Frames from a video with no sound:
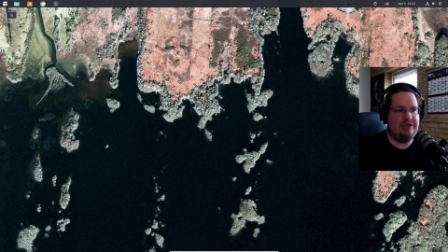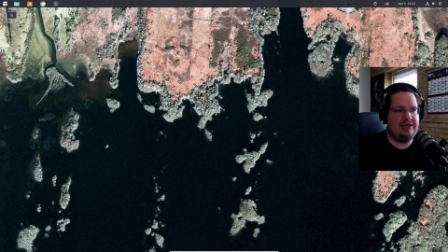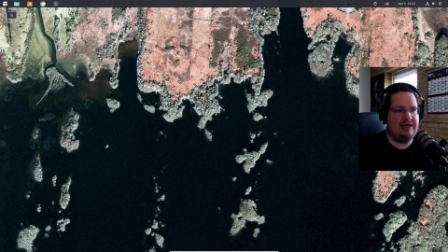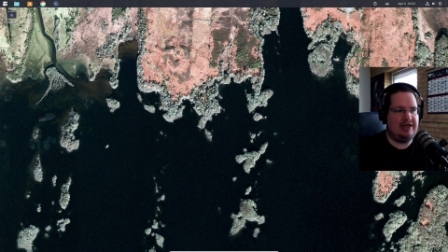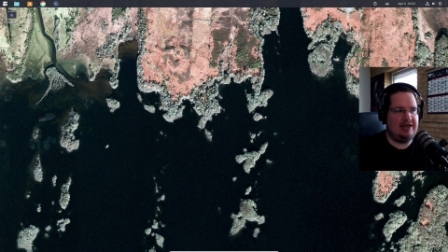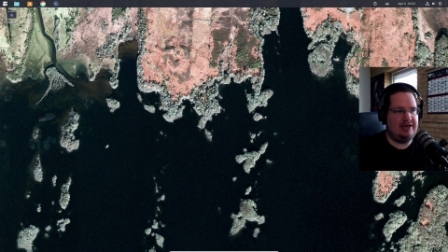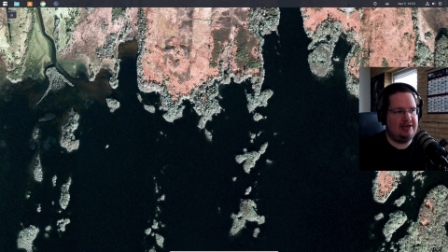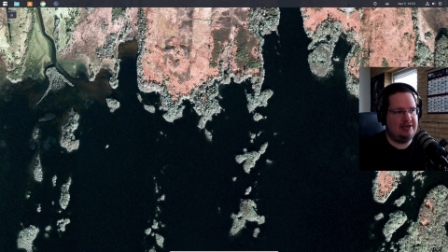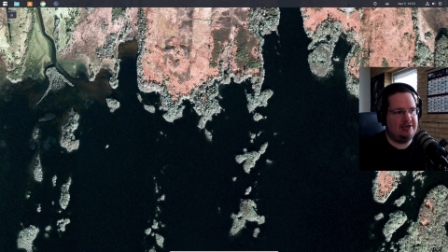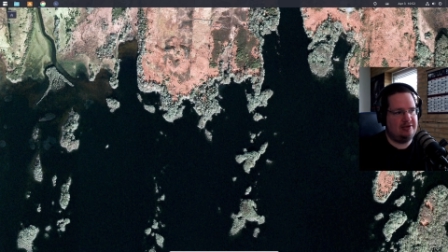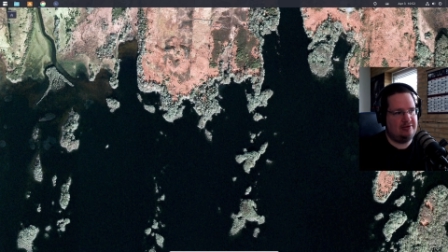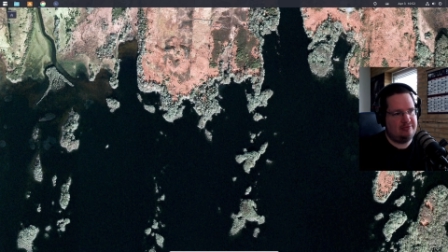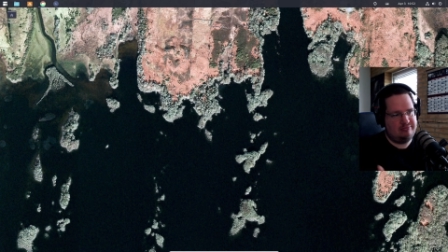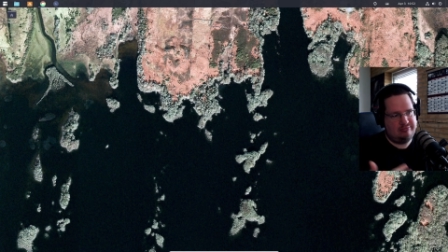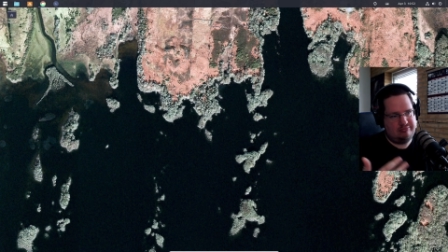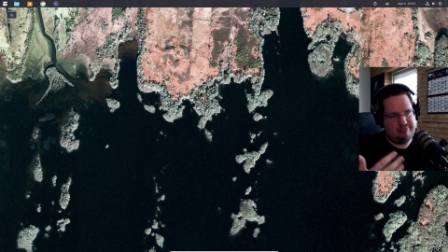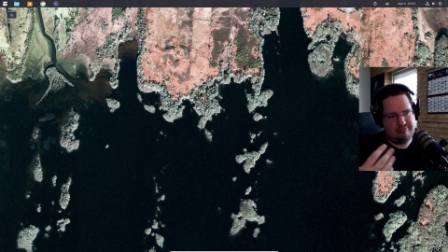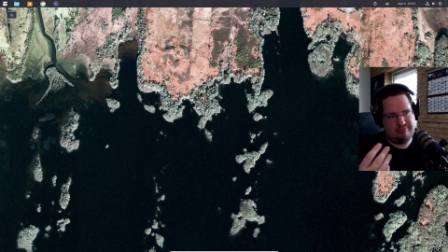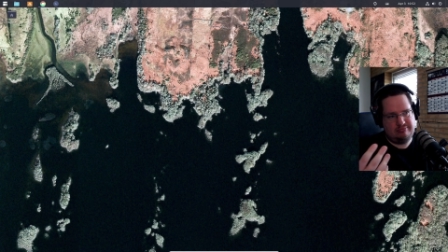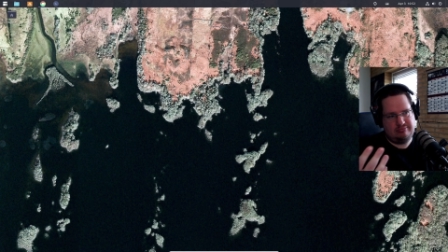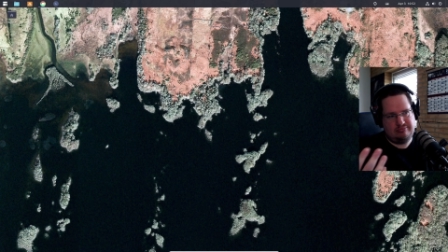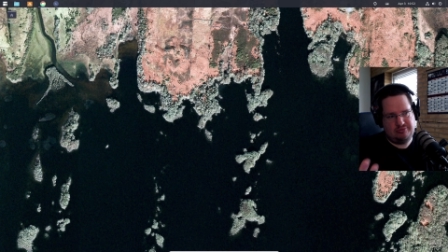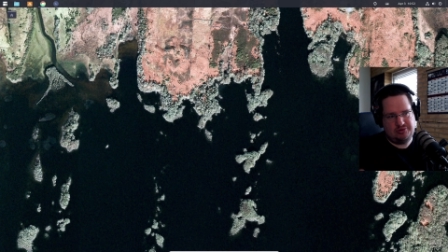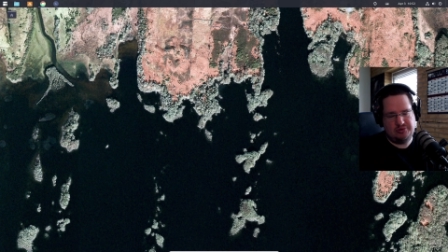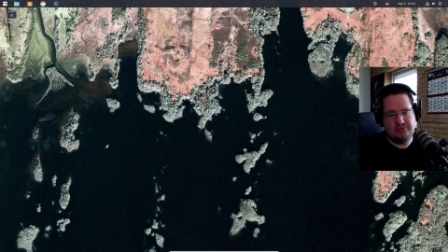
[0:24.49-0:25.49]
and I
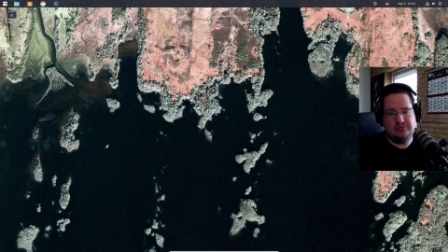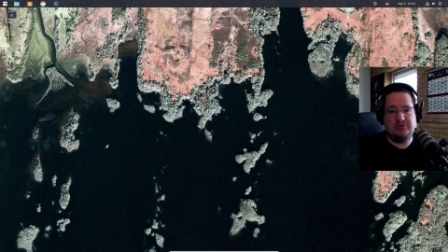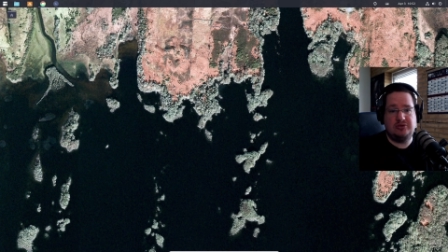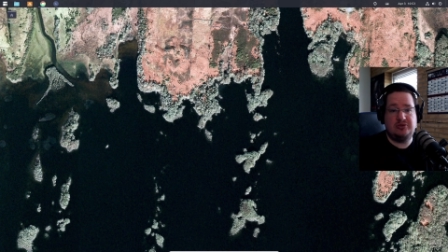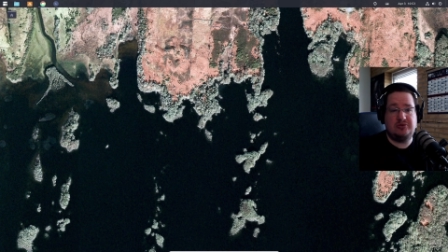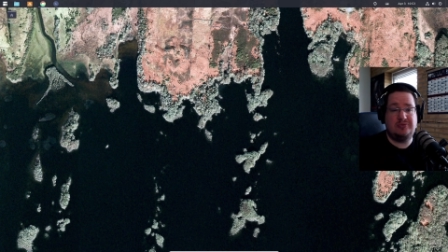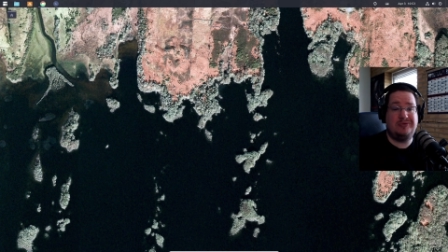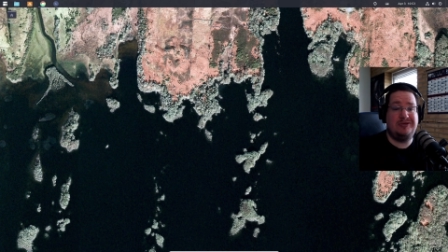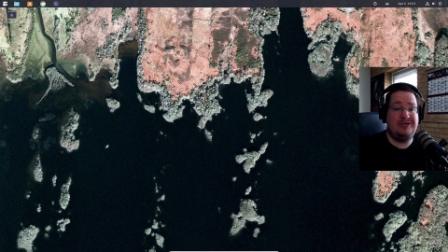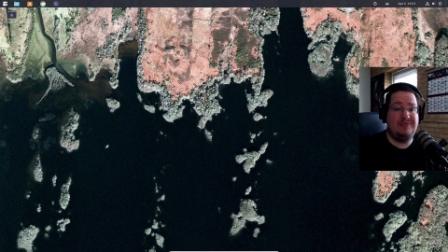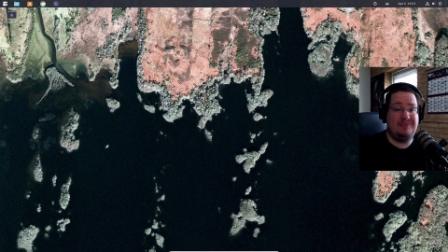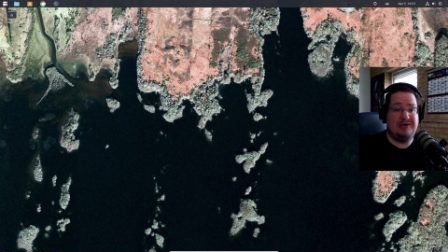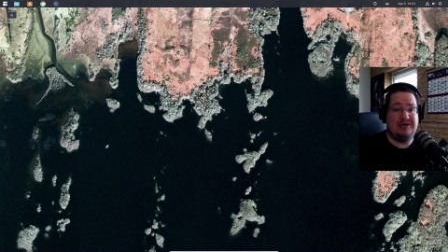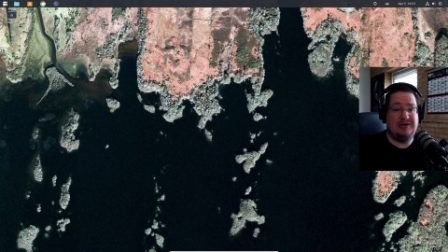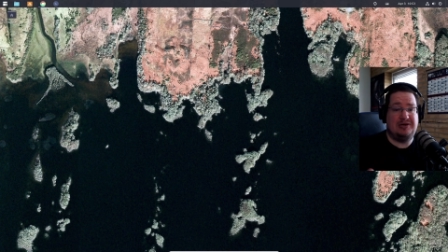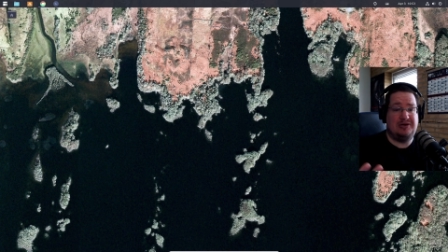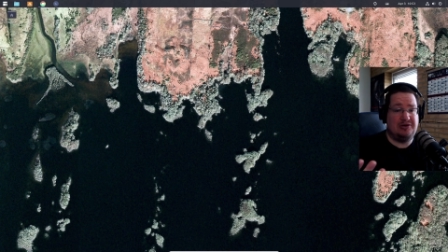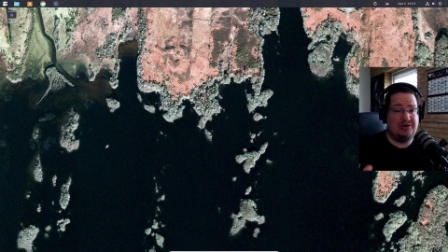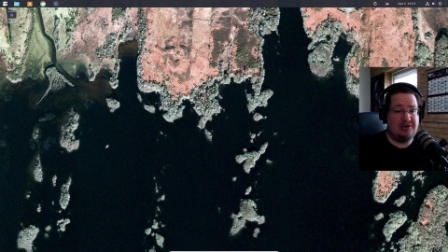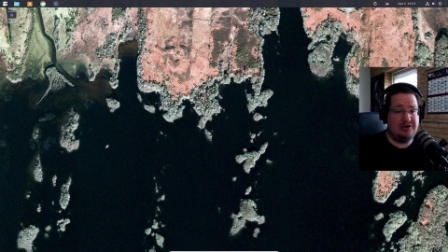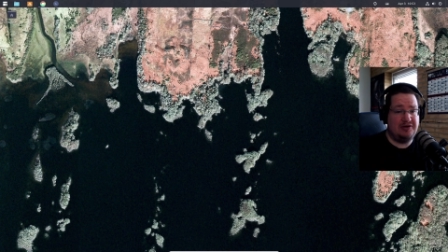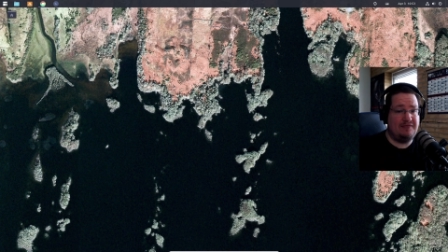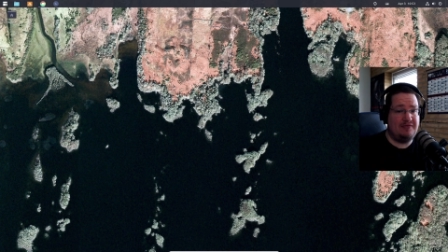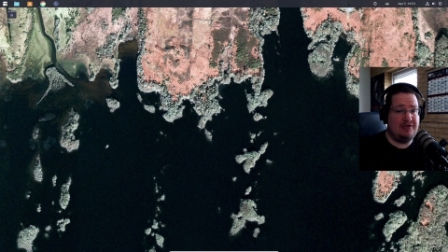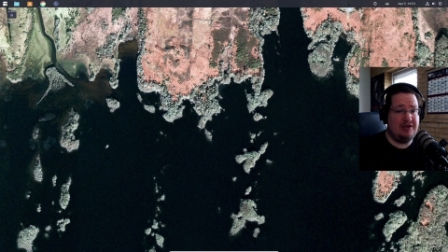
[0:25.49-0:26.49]
do agree with a
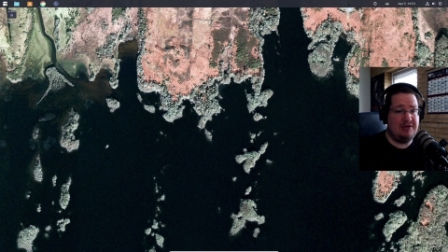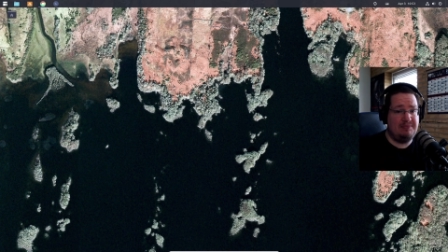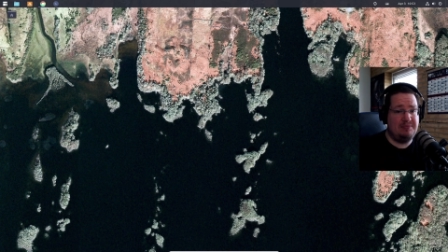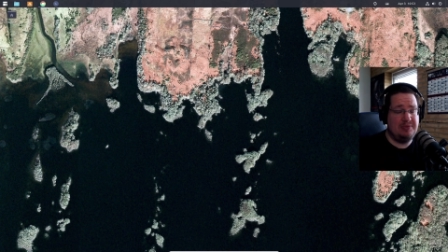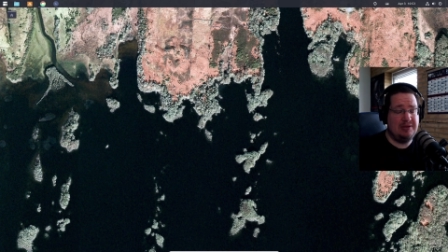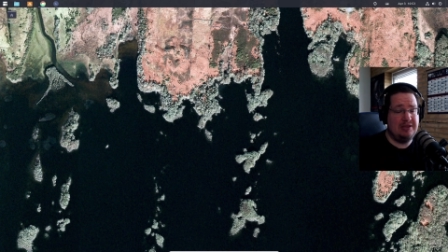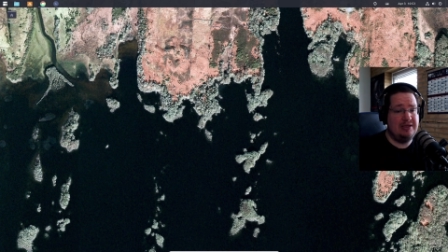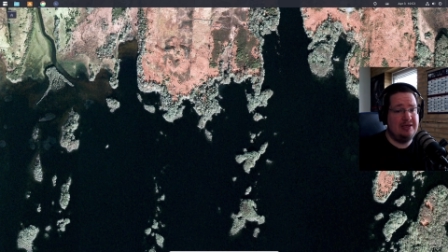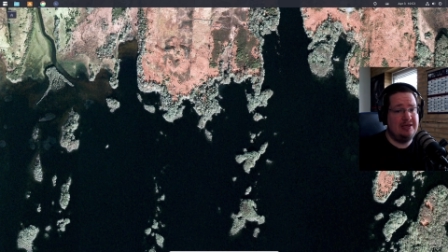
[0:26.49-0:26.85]
lot of them.